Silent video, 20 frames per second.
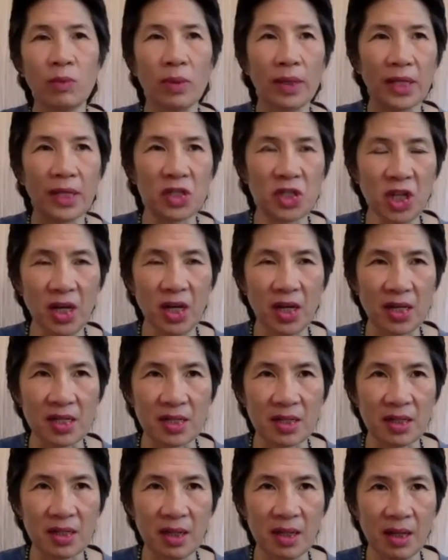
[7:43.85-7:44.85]

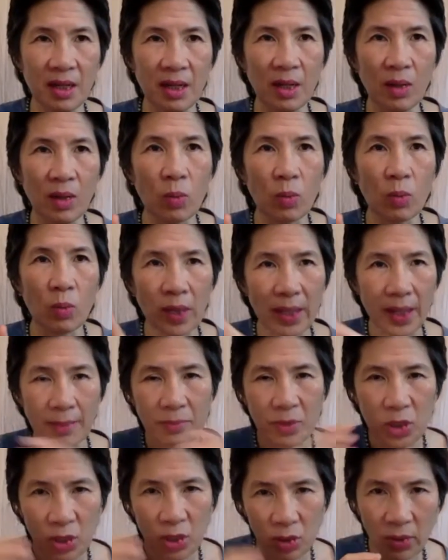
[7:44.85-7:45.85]
adjust what
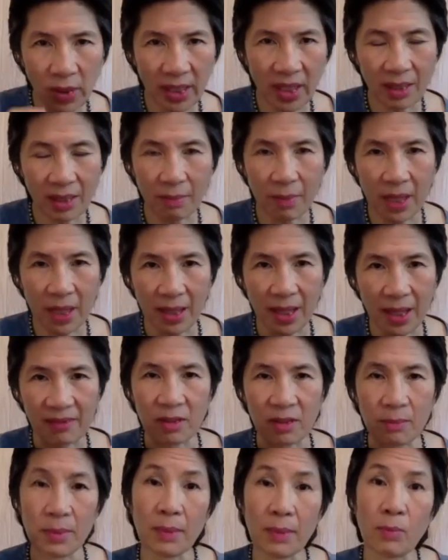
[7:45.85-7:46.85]
I'm doing in my life
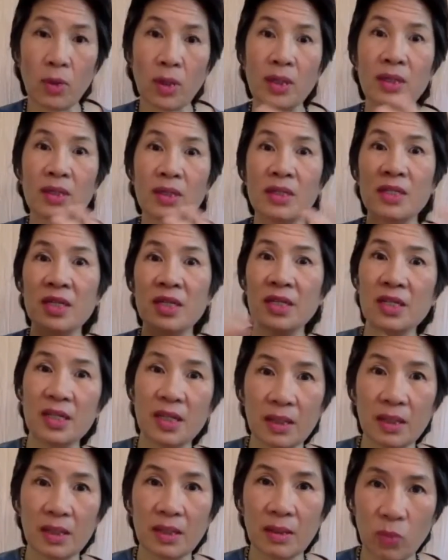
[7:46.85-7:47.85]
to be more
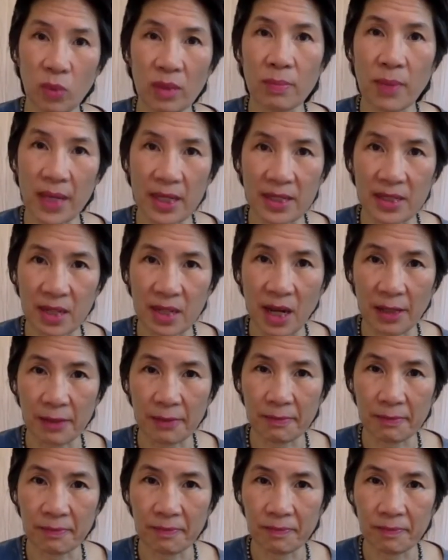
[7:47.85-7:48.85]
consistent with my design.
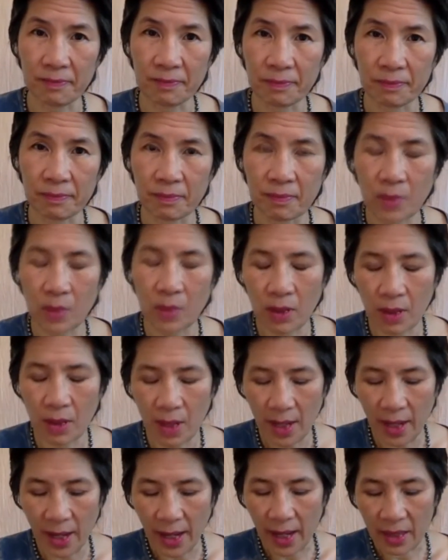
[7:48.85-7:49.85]

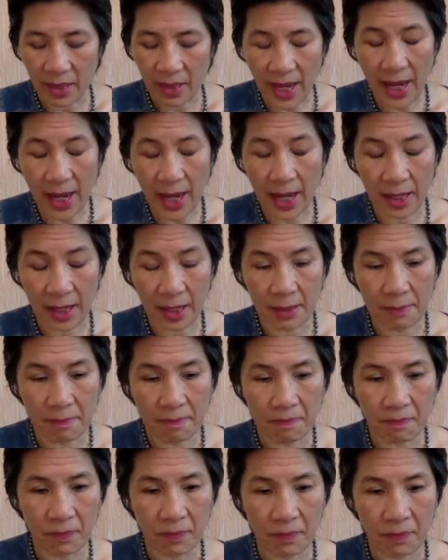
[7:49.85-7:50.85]
And then,
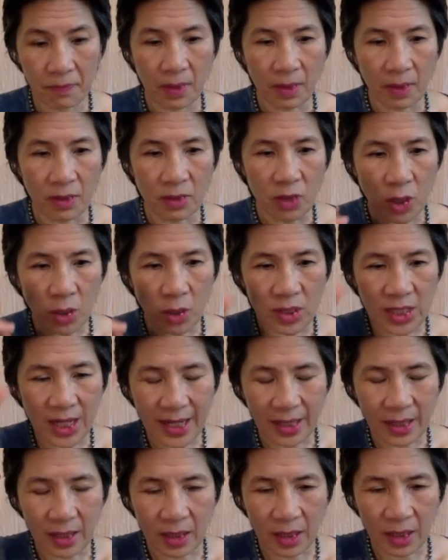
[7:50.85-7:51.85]
so it's
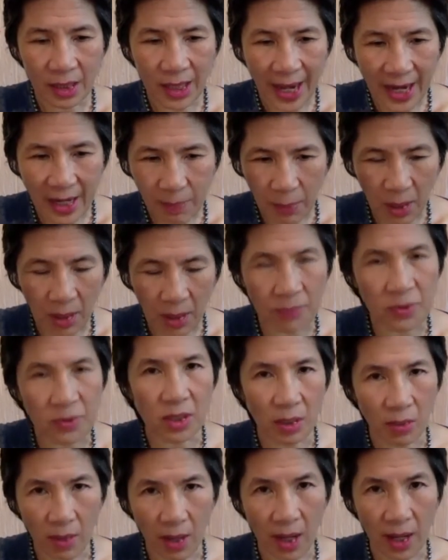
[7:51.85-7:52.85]
like the light bulbs
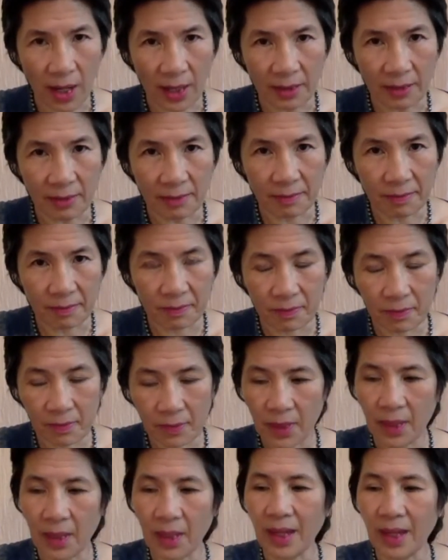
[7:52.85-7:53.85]
go on.
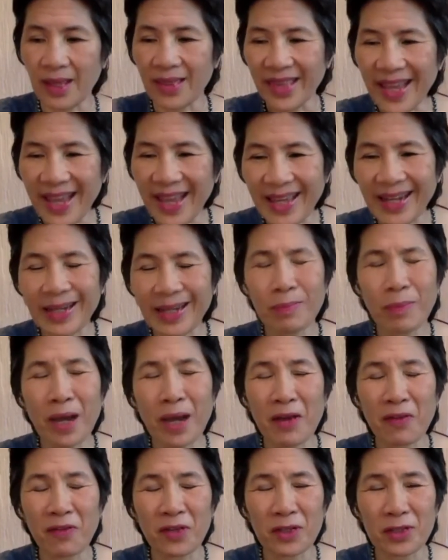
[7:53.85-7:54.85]
And then in
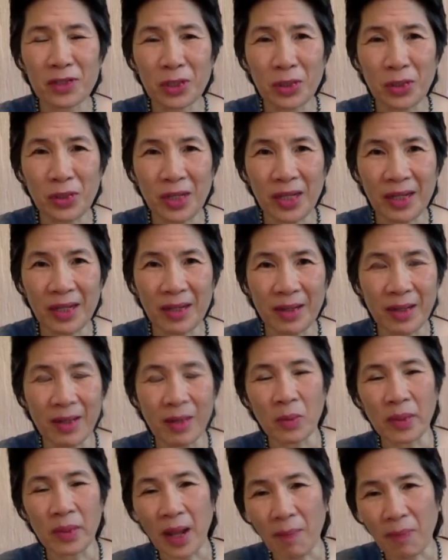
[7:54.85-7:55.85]
biofield tuning,
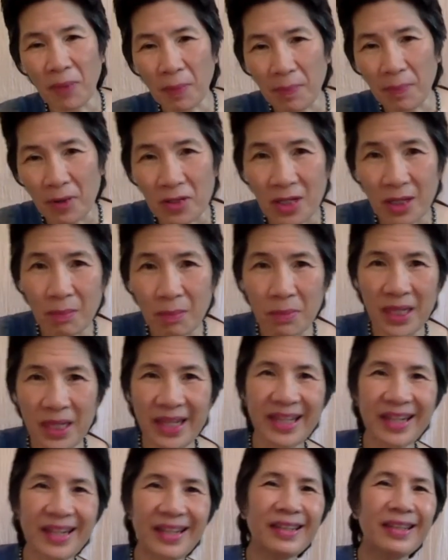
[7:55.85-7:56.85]
we help the person be
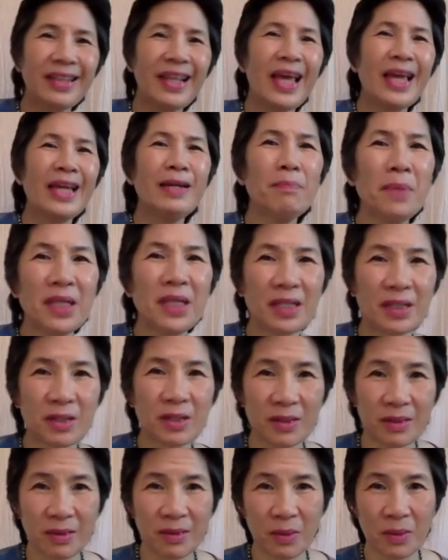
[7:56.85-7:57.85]
in alignment
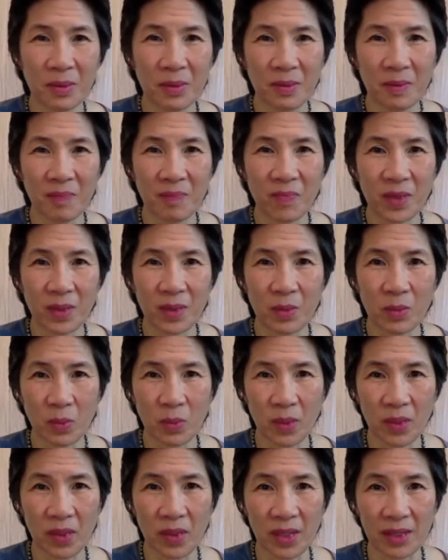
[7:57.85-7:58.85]

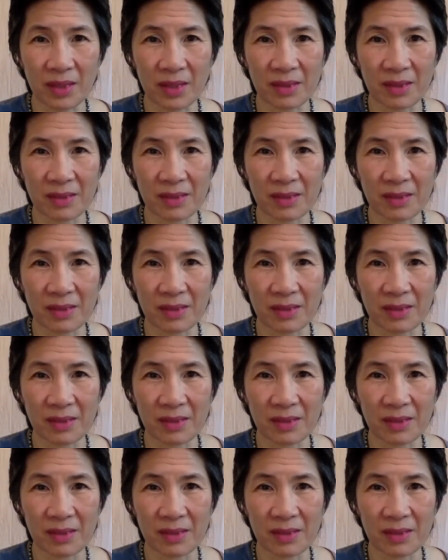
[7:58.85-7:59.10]
with it